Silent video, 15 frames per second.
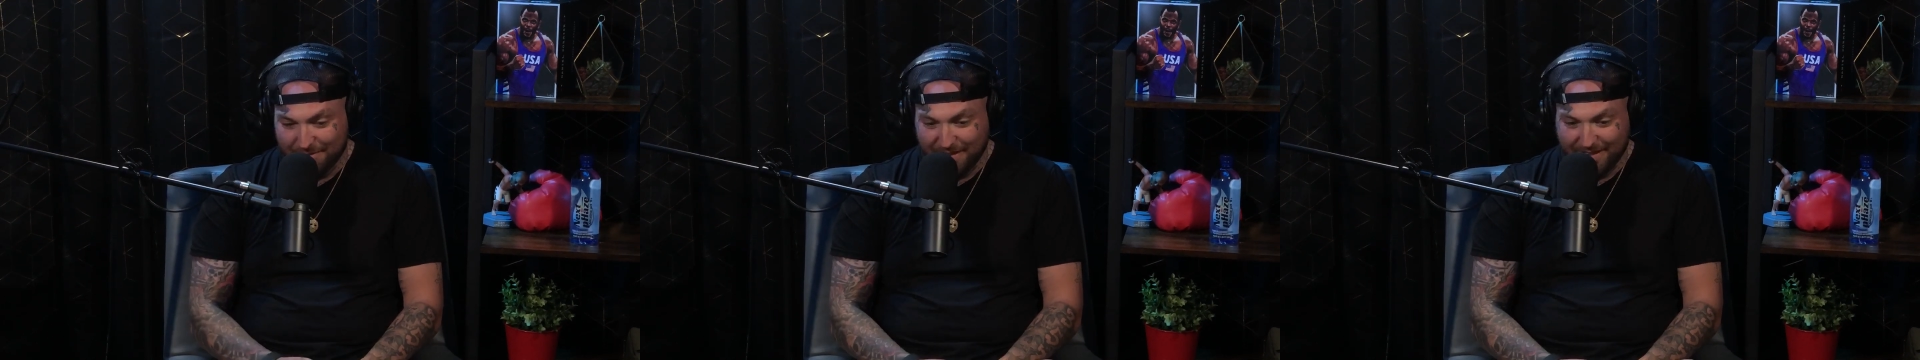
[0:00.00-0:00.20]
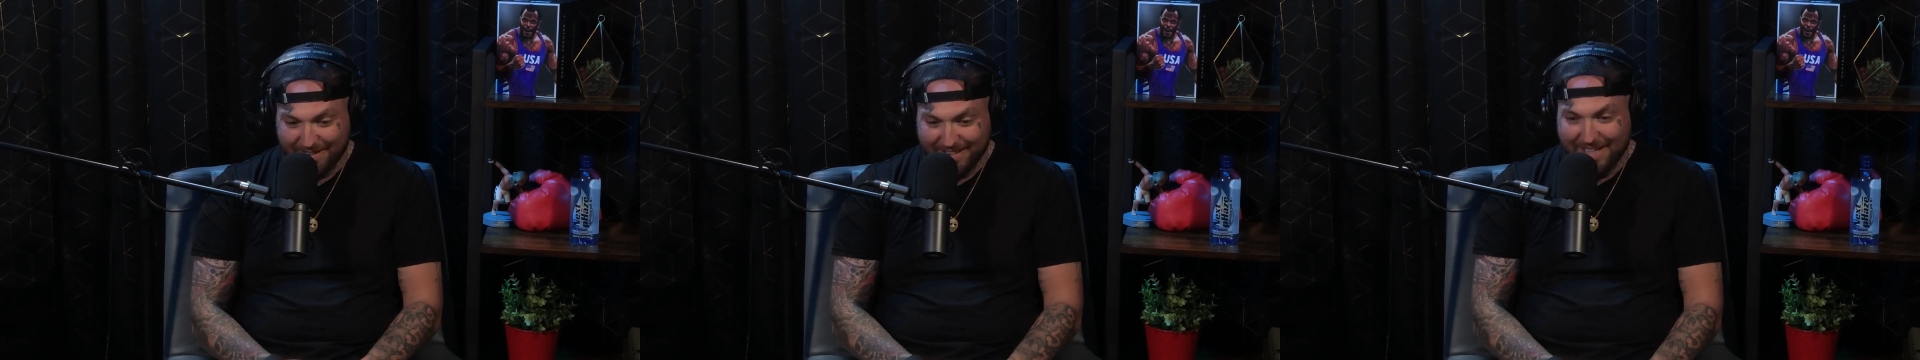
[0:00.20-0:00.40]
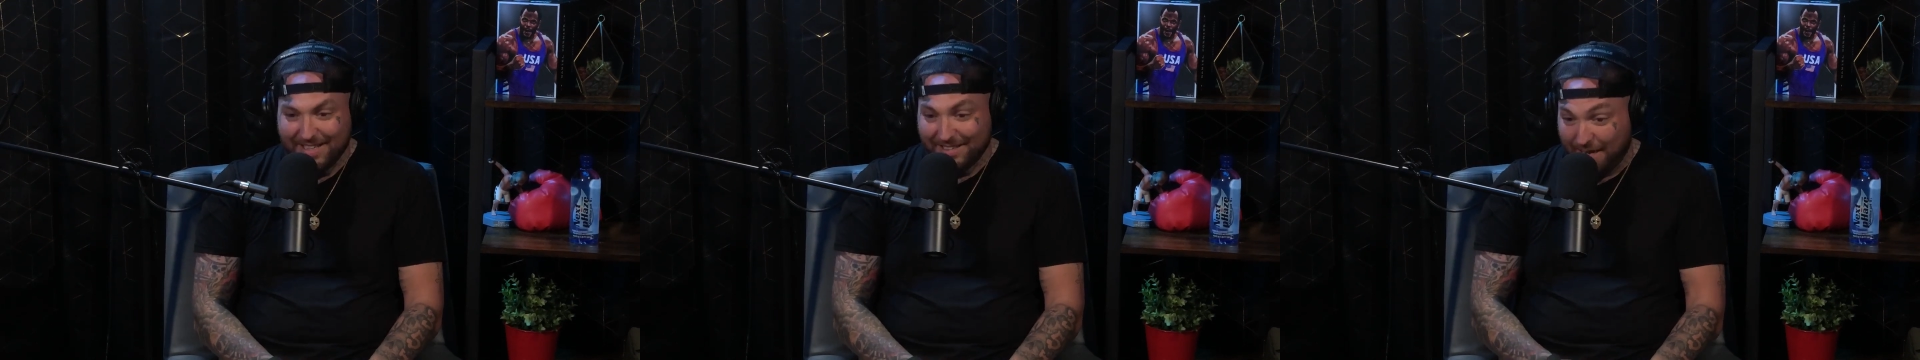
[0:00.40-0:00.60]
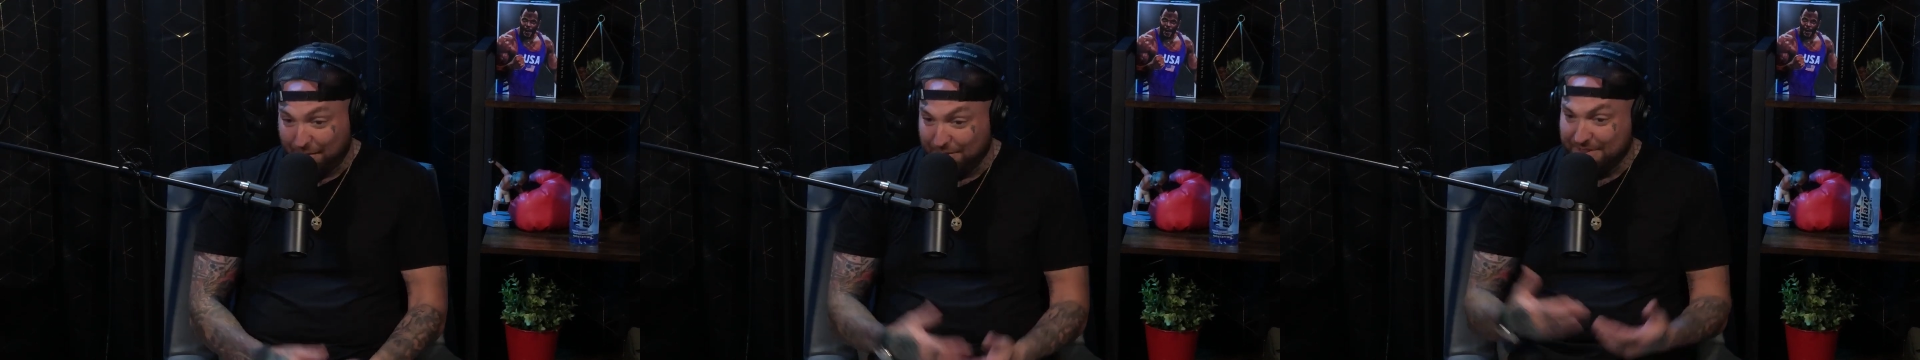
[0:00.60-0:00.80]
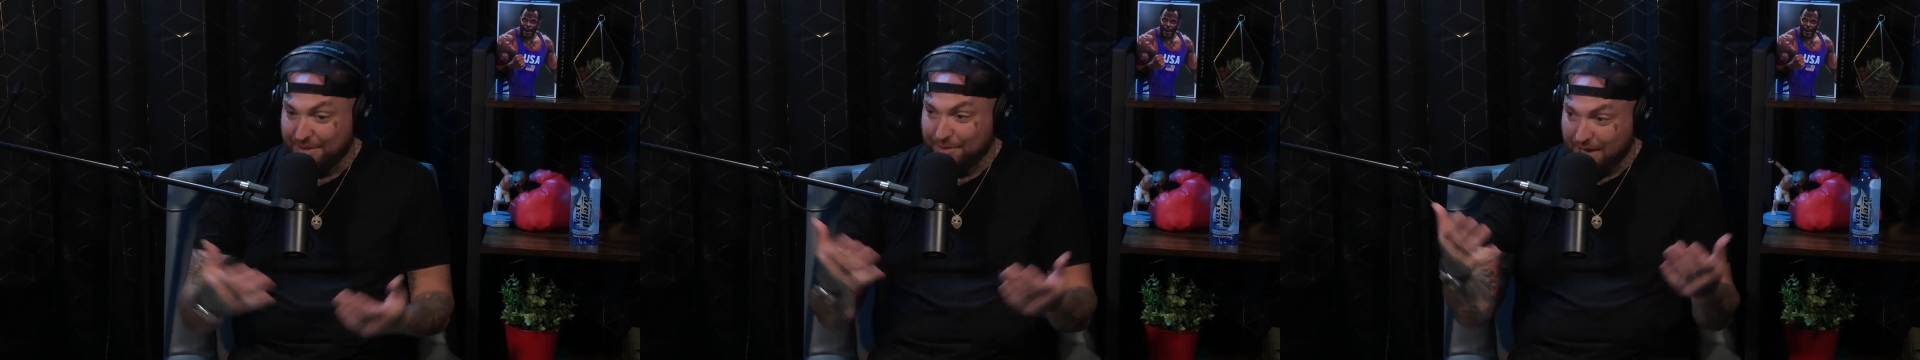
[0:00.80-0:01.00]
man. That
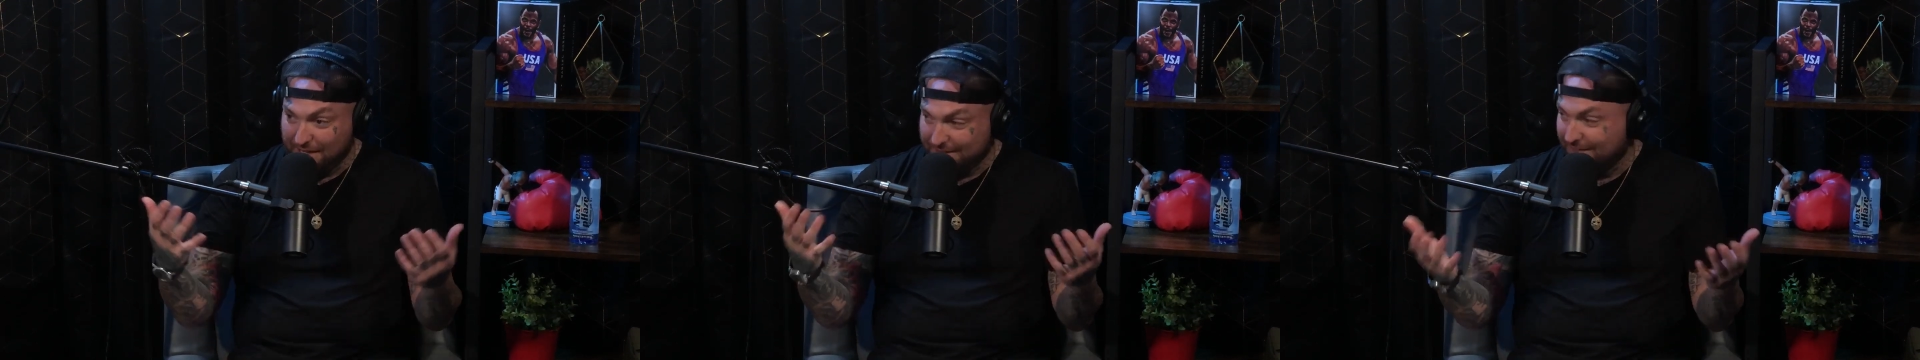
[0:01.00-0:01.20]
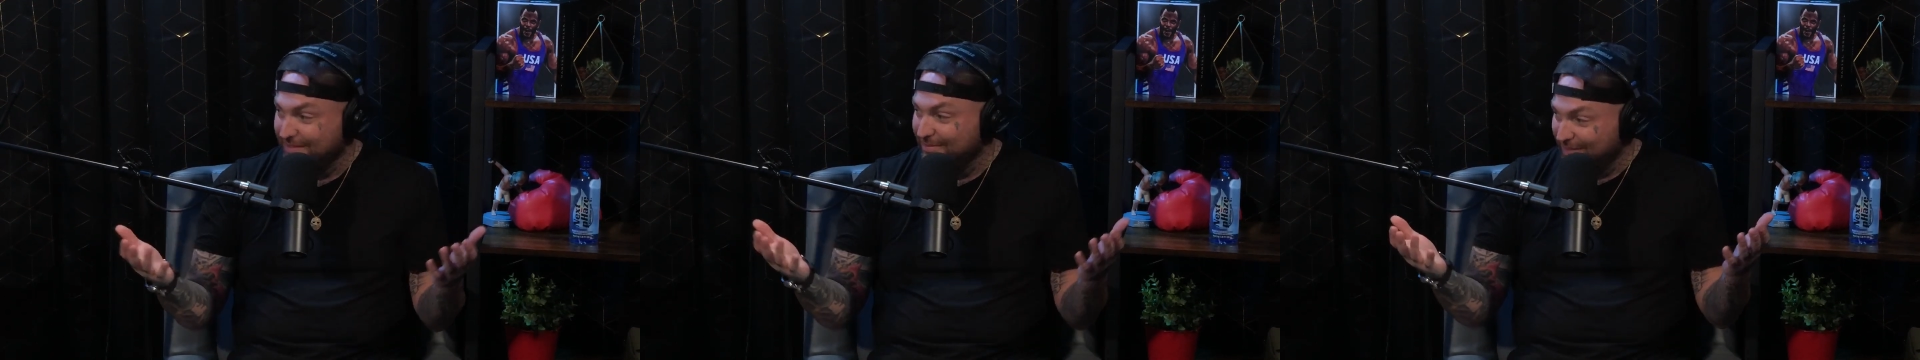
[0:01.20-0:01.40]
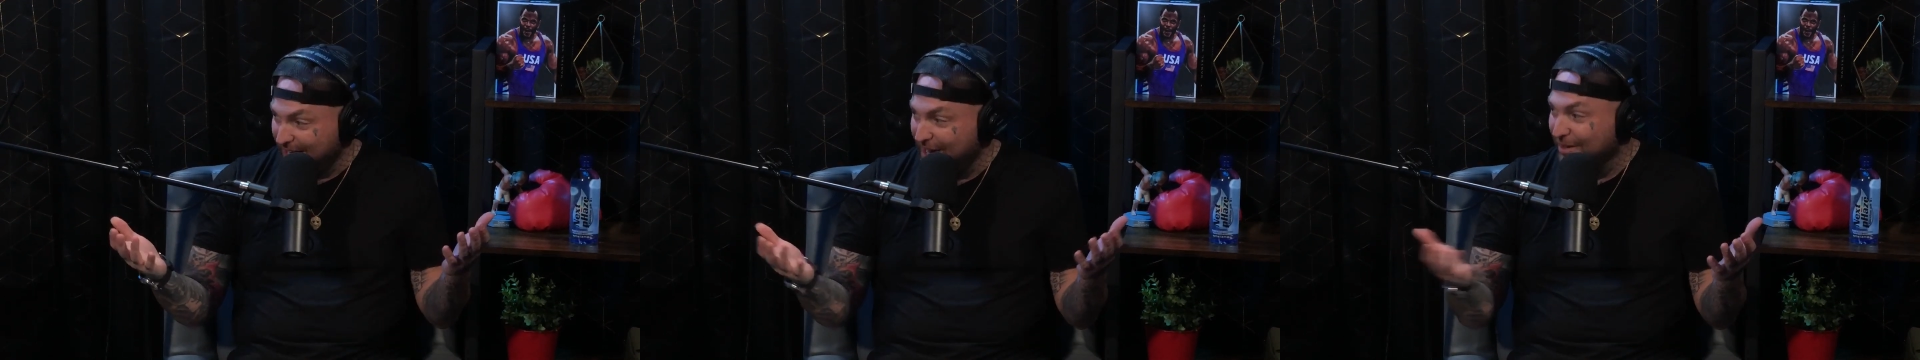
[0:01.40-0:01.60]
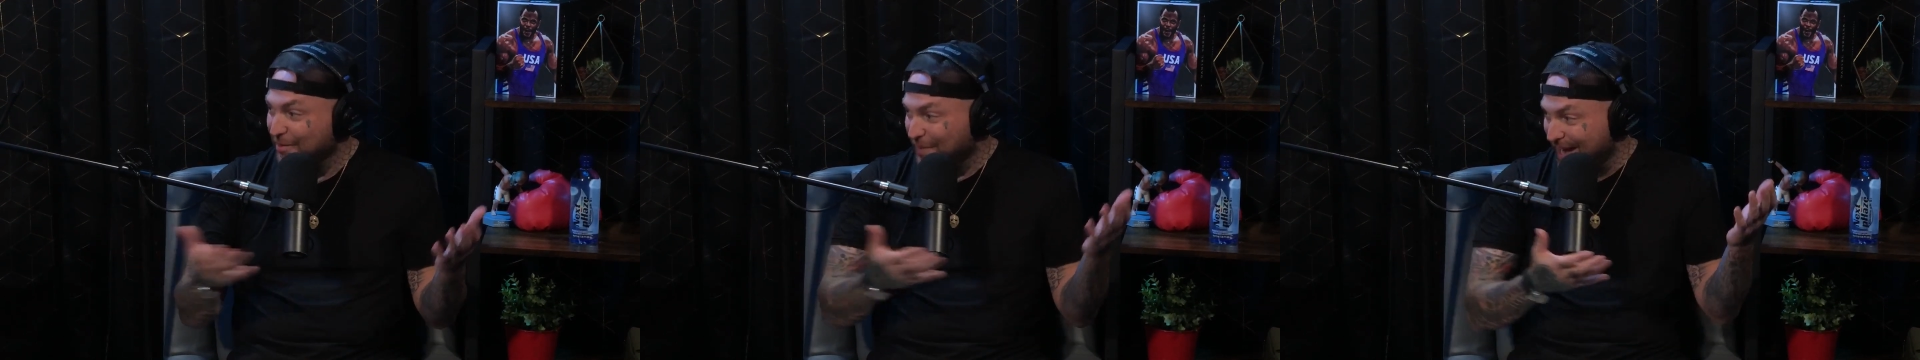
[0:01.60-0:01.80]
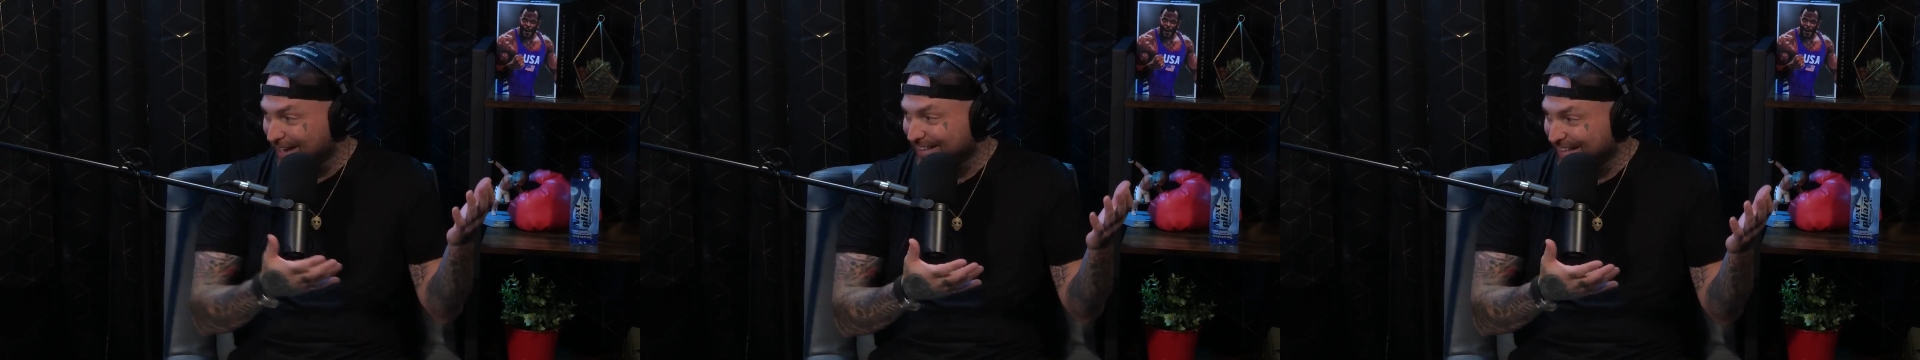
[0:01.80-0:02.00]
was the rock era
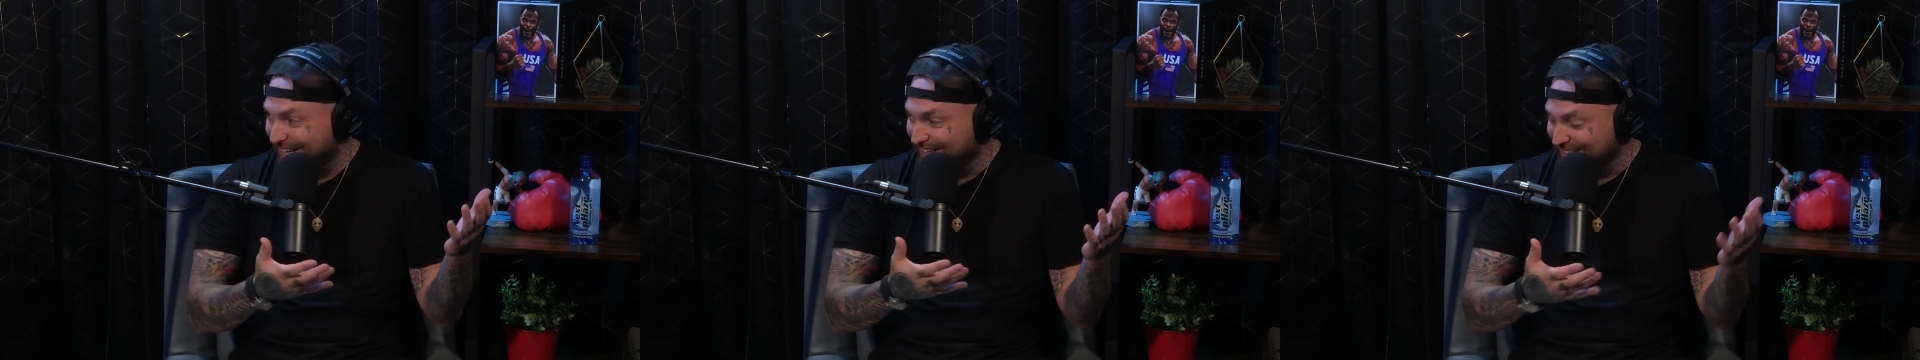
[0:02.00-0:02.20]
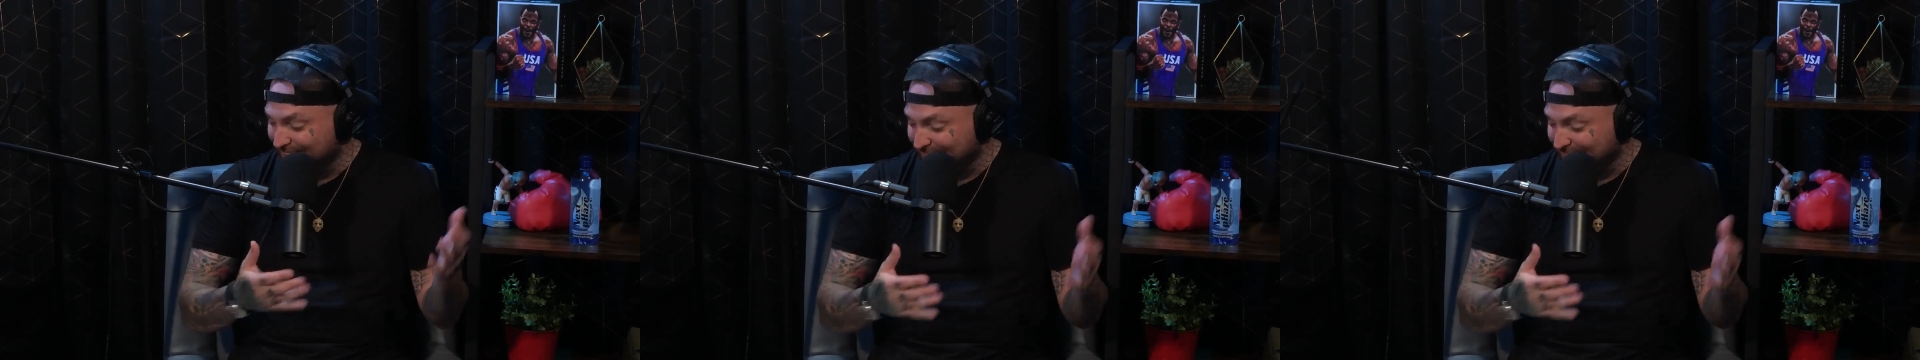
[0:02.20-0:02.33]
back then,